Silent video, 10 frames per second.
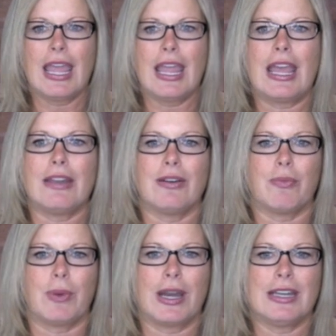and
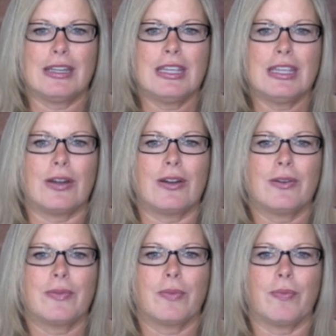right in here
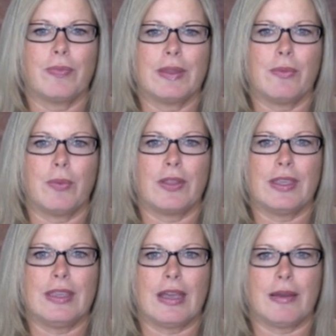where
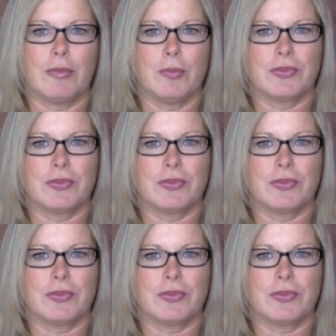the, um,